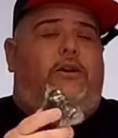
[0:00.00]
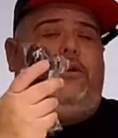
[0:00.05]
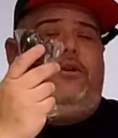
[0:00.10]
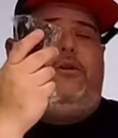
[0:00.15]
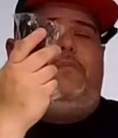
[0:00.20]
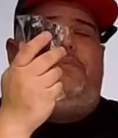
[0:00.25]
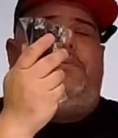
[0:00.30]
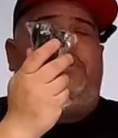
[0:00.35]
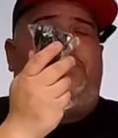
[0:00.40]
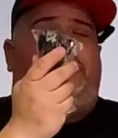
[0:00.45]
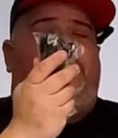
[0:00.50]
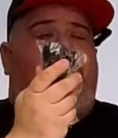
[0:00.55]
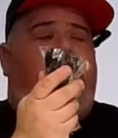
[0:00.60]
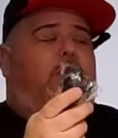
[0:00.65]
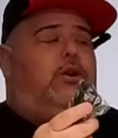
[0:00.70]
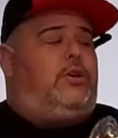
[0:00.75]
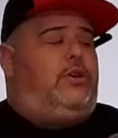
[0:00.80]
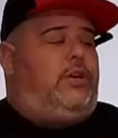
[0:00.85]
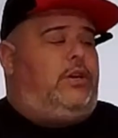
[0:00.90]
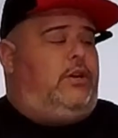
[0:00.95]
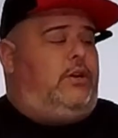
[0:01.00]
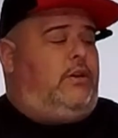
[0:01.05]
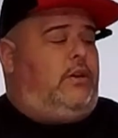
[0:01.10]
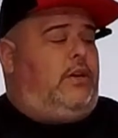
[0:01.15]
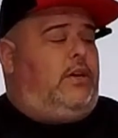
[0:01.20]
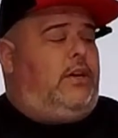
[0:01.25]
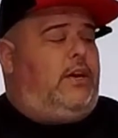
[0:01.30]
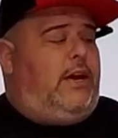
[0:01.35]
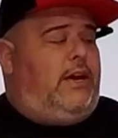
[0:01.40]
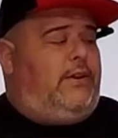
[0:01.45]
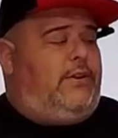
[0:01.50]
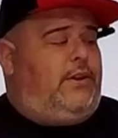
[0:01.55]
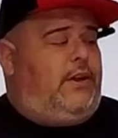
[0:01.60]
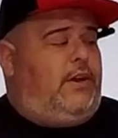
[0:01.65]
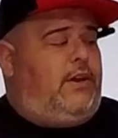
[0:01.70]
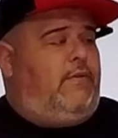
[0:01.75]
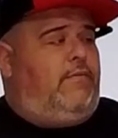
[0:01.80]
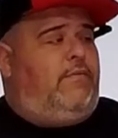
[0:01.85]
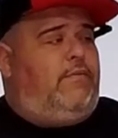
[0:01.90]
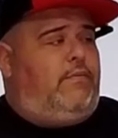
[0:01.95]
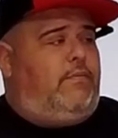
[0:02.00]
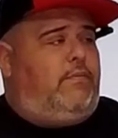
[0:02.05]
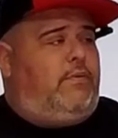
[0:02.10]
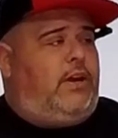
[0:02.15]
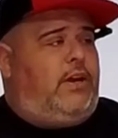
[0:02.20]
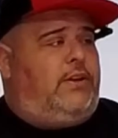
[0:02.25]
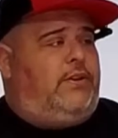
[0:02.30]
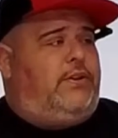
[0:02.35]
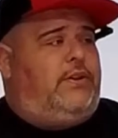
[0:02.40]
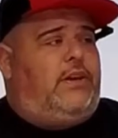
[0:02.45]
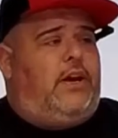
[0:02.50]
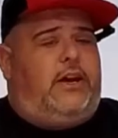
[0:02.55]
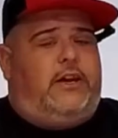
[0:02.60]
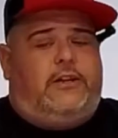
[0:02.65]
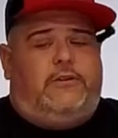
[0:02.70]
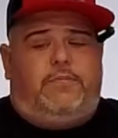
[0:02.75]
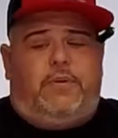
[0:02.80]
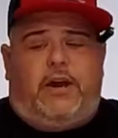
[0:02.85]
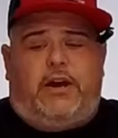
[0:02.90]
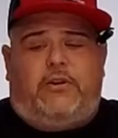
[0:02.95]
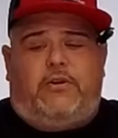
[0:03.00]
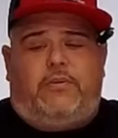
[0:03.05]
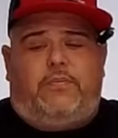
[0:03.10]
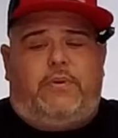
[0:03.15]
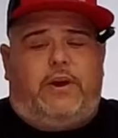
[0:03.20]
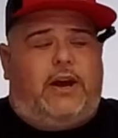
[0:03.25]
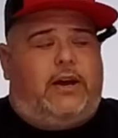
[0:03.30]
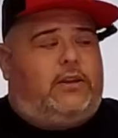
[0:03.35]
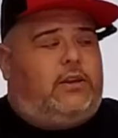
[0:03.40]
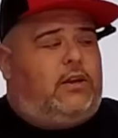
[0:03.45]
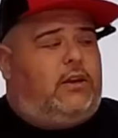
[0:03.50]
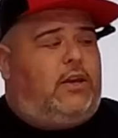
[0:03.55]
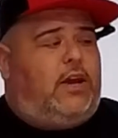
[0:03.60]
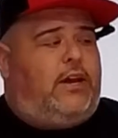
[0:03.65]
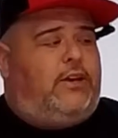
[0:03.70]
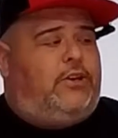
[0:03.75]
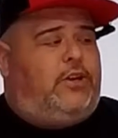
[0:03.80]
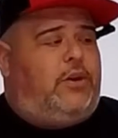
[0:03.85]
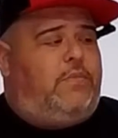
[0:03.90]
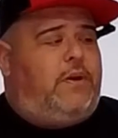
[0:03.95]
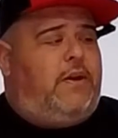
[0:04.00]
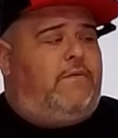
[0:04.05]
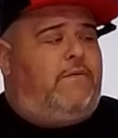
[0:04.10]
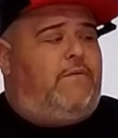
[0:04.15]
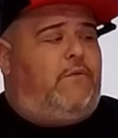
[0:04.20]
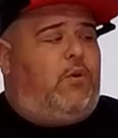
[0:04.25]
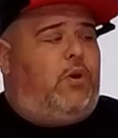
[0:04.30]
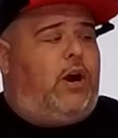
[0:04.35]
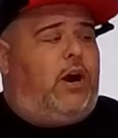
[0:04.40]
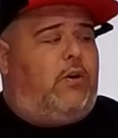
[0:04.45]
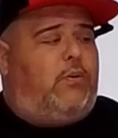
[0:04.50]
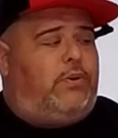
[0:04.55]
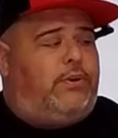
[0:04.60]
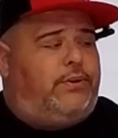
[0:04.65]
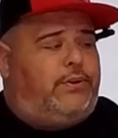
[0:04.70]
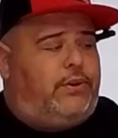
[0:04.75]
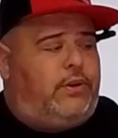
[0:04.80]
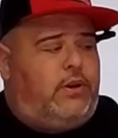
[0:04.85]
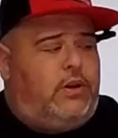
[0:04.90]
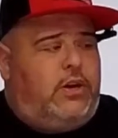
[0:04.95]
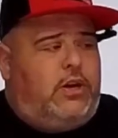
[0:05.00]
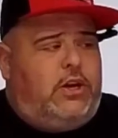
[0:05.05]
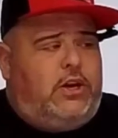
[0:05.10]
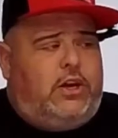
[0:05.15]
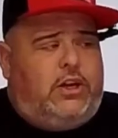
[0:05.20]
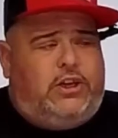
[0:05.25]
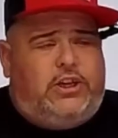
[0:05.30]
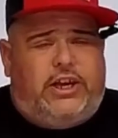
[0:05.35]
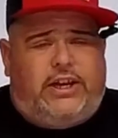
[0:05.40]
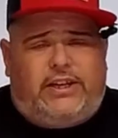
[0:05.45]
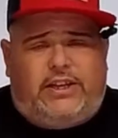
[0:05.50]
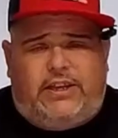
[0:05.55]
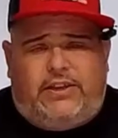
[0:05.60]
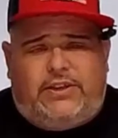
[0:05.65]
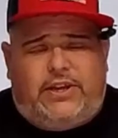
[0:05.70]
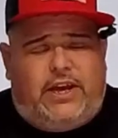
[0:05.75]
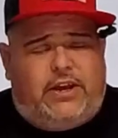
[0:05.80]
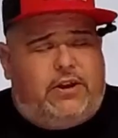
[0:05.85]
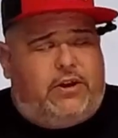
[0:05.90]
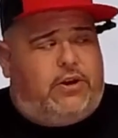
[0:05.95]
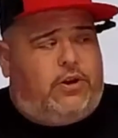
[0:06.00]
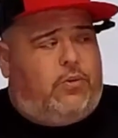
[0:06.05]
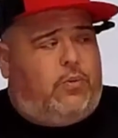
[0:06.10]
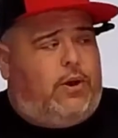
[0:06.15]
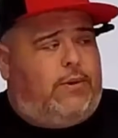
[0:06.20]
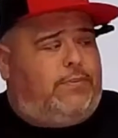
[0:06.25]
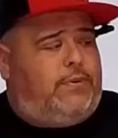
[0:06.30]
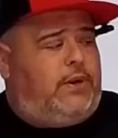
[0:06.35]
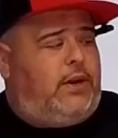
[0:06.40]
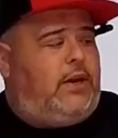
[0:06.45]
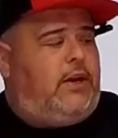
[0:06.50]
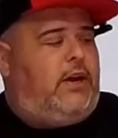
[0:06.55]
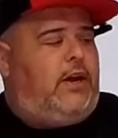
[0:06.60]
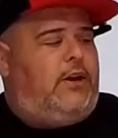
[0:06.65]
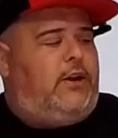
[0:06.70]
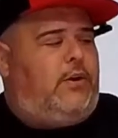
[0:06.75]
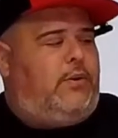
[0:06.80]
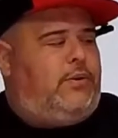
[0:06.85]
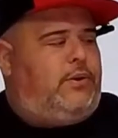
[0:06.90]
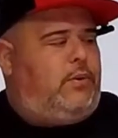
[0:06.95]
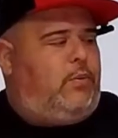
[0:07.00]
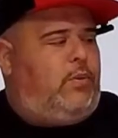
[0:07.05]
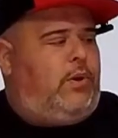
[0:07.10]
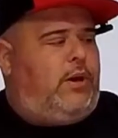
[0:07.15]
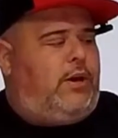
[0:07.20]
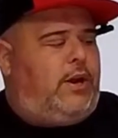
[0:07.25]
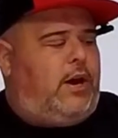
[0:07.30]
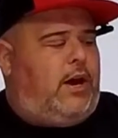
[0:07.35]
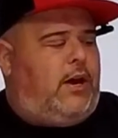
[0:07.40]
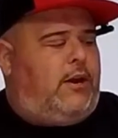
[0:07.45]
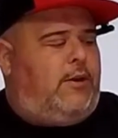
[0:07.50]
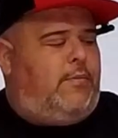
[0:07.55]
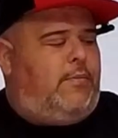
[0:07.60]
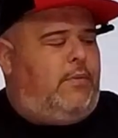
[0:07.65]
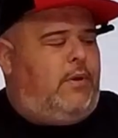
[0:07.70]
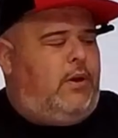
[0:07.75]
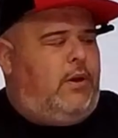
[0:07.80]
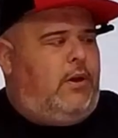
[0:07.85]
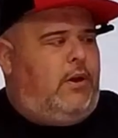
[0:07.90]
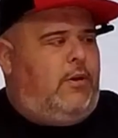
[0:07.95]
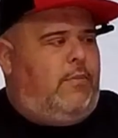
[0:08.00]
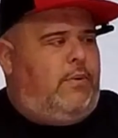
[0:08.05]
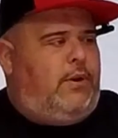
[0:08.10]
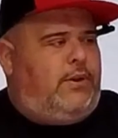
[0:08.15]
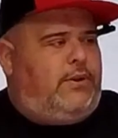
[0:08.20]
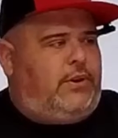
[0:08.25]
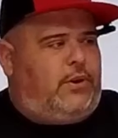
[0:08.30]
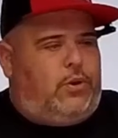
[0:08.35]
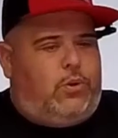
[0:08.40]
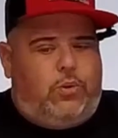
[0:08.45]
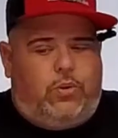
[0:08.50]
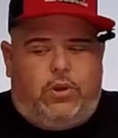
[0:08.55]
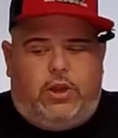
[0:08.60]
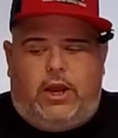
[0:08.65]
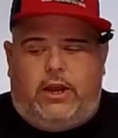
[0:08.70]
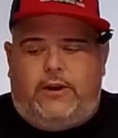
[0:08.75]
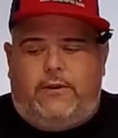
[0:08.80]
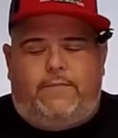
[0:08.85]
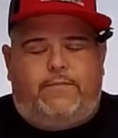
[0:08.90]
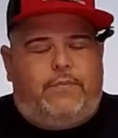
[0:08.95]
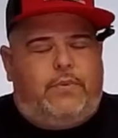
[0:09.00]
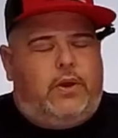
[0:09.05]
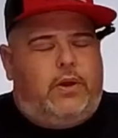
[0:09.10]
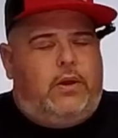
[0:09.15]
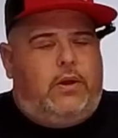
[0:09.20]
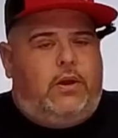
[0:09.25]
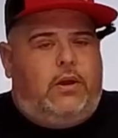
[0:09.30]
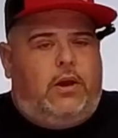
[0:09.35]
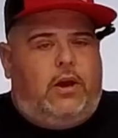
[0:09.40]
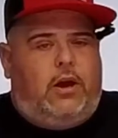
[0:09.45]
And you can pre-charge it. It has a nice size battery pack that'll last you about 4 hours. Check these out on our website. I know it's a weird item, but it's a cool item.